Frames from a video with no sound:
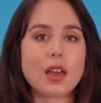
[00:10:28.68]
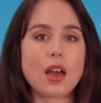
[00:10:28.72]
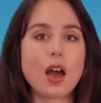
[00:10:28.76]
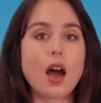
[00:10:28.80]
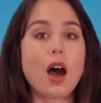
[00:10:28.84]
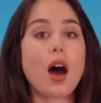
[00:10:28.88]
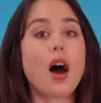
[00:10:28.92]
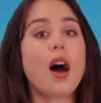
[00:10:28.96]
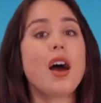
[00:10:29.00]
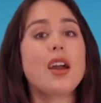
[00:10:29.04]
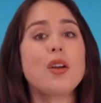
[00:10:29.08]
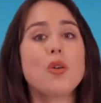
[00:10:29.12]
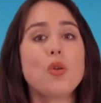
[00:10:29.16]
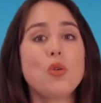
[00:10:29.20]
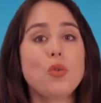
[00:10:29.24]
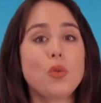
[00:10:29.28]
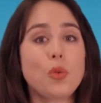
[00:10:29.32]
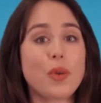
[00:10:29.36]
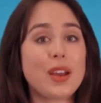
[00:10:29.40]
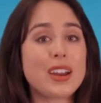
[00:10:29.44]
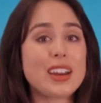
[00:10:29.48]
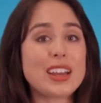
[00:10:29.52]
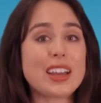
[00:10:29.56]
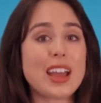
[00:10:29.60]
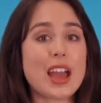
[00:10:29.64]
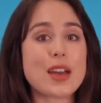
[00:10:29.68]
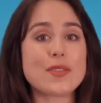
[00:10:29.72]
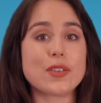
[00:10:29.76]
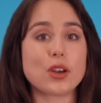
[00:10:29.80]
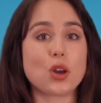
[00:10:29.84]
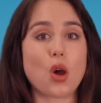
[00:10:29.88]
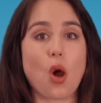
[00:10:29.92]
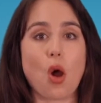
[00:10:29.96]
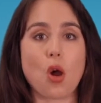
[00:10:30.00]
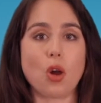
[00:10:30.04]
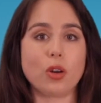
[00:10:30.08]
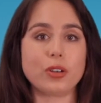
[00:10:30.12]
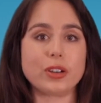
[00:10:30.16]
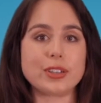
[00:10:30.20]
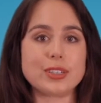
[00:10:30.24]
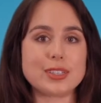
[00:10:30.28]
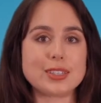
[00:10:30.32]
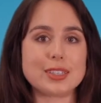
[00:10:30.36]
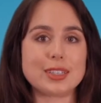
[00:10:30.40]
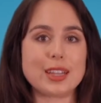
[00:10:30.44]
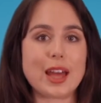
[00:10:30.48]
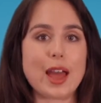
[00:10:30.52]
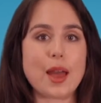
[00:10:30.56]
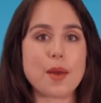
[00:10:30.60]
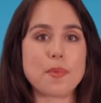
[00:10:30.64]
I already have a concrete
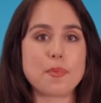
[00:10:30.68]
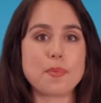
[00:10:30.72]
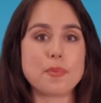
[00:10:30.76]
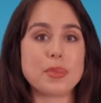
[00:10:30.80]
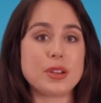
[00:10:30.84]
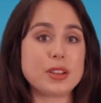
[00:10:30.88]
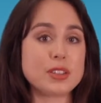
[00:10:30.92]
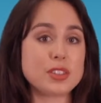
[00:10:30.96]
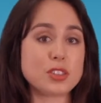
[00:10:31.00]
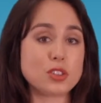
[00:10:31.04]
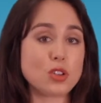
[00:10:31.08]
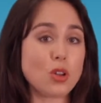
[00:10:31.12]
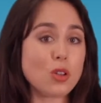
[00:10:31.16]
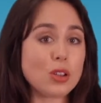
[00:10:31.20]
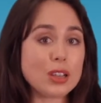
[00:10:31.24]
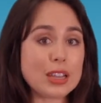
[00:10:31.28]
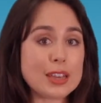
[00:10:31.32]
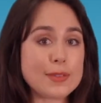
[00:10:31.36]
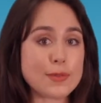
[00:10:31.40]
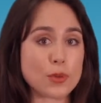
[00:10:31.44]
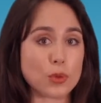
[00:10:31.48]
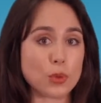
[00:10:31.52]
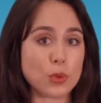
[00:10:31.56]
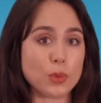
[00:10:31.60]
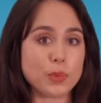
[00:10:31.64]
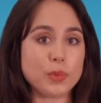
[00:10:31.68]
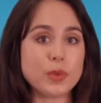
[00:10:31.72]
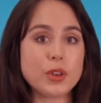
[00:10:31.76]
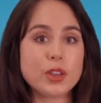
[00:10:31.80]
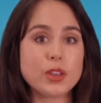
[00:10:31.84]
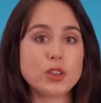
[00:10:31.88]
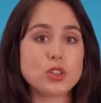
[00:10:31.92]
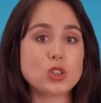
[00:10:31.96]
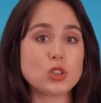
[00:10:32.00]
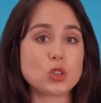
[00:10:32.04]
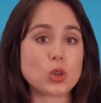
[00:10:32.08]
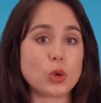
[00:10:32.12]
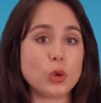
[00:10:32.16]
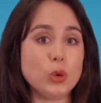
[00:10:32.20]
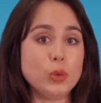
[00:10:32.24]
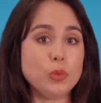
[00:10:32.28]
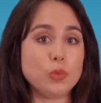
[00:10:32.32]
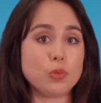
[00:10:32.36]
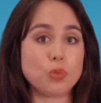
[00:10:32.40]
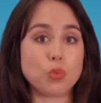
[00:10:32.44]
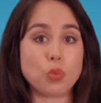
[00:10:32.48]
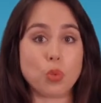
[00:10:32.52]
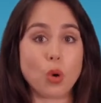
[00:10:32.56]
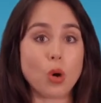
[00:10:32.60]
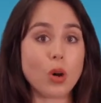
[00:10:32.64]
slab, but it's not level, so
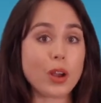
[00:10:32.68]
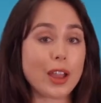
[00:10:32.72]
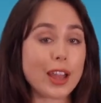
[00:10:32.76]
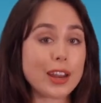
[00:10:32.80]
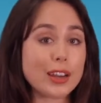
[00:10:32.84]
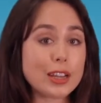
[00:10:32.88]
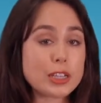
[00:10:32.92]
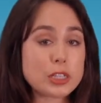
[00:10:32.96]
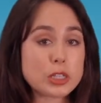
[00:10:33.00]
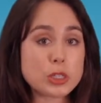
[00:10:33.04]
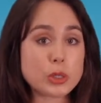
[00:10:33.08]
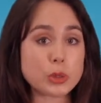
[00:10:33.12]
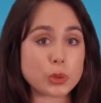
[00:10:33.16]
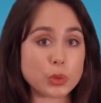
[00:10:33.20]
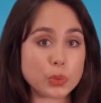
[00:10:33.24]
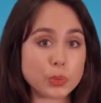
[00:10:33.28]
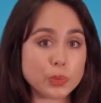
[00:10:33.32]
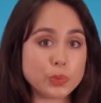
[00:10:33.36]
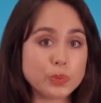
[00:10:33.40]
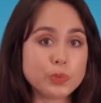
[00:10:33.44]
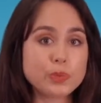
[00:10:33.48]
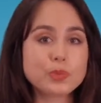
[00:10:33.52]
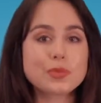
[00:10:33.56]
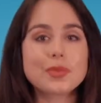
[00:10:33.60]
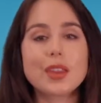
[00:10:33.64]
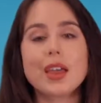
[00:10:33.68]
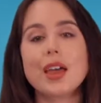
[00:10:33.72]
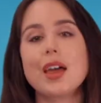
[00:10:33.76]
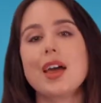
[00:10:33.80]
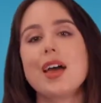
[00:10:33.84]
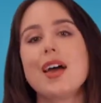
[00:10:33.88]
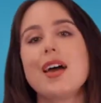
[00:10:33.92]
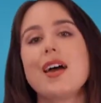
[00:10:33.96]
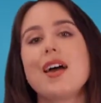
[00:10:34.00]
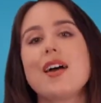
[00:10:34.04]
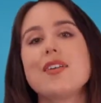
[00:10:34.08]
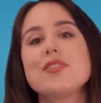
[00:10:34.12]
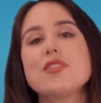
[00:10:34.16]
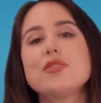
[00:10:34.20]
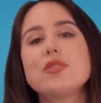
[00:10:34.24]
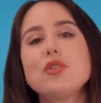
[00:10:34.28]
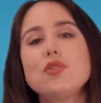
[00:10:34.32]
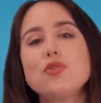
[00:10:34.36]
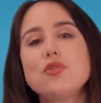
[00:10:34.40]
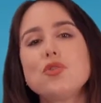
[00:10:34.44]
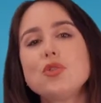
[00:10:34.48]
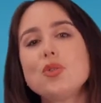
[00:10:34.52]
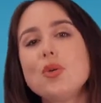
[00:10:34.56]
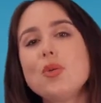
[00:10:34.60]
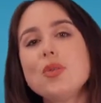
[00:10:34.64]
what can I do? There are
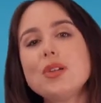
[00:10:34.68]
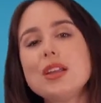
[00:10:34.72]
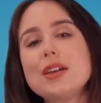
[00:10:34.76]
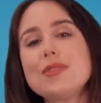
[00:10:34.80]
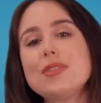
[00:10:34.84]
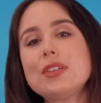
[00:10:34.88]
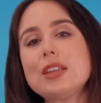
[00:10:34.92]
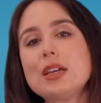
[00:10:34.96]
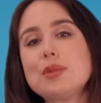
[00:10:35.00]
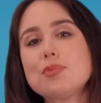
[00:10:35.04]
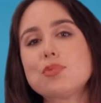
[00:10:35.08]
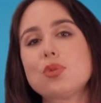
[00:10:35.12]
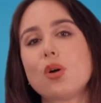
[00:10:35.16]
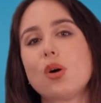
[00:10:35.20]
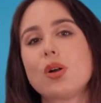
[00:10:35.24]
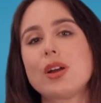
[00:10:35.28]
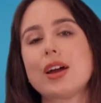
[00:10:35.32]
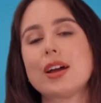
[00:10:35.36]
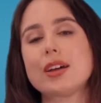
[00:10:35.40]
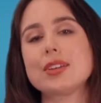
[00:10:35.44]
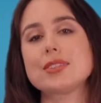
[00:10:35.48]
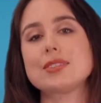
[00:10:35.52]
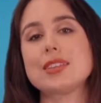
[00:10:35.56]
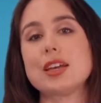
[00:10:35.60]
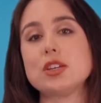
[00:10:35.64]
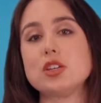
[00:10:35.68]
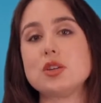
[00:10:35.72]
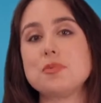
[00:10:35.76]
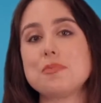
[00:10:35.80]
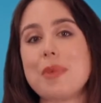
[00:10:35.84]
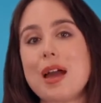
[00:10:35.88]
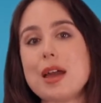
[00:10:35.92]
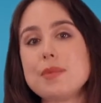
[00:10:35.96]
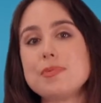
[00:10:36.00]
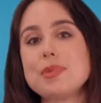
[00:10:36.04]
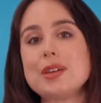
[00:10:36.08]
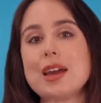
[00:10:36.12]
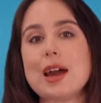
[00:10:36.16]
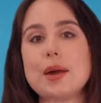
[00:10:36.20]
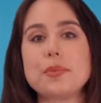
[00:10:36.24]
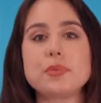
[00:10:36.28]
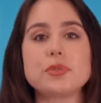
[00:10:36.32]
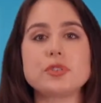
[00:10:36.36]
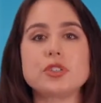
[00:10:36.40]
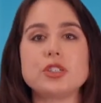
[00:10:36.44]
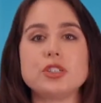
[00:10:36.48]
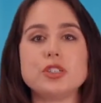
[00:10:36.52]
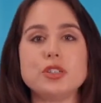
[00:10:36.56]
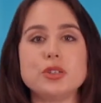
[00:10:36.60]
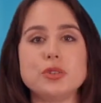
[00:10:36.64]
floor leveling products that you may be able
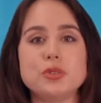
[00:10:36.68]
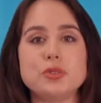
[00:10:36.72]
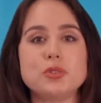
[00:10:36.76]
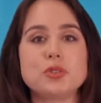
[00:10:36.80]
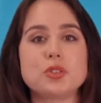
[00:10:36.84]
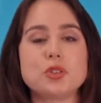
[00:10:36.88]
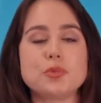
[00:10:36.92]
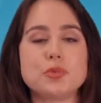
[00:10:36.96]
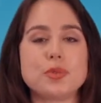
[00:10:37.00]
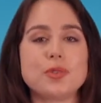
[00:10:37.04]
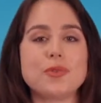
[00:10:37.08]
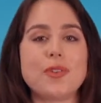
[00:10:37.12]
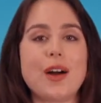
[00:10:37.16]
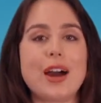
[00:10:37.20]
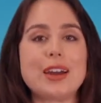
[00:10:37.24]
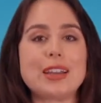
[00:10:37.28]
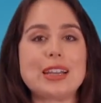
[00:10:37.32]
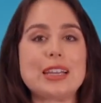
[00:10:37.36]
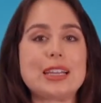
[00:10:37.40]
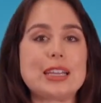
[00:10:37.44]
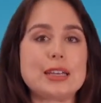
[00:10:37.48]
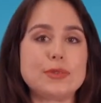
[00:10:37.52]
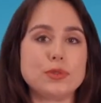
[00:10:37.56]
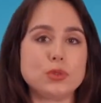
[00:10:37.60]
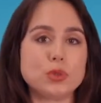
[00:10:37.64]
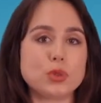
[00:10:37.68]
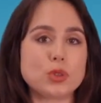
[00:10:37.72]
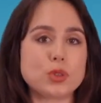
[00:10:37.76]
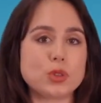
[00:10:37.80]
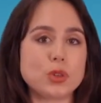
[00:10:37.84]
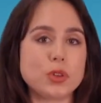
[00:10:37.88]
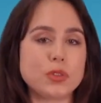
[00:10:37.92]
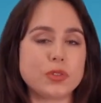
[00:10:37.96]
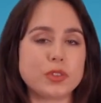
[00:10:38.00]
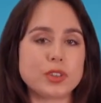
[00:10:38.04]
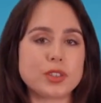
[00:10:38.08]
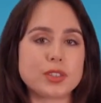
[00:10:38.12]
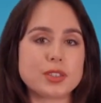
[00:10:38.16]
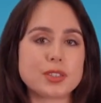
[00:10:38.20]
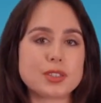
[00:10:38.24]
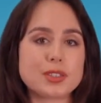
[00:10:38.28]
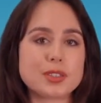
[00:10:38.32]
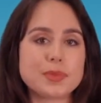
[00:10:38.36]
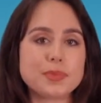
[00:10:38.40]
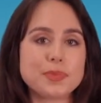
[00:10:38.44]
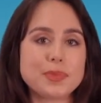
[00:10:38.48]
to use to provide a level surface.